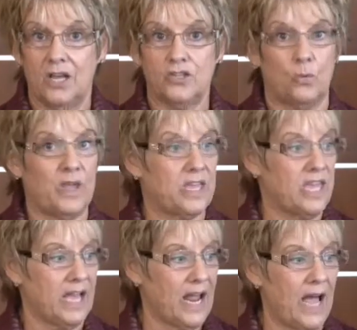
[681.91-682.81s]
So we
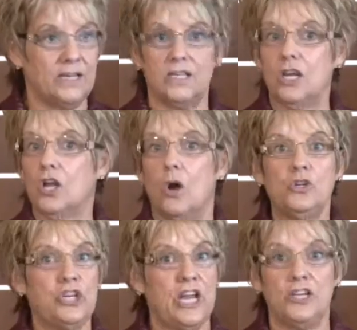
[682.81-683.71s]
cannot
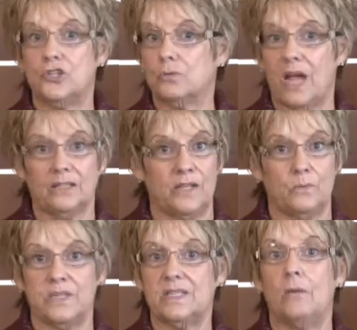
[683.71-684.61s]
negotiate directly
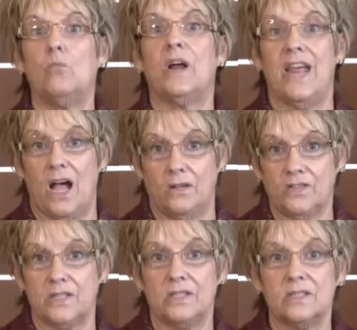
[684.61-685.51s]
with someone
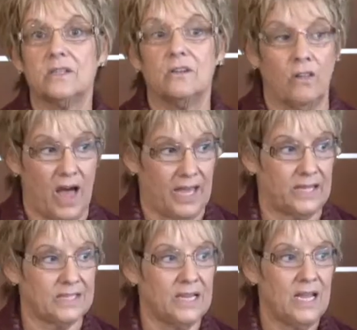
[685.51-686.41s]
else's
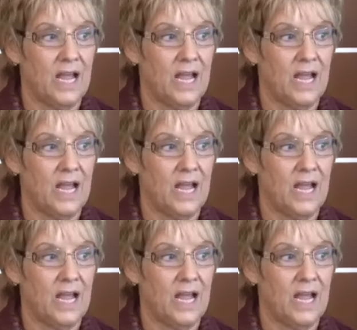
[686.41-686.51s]
client.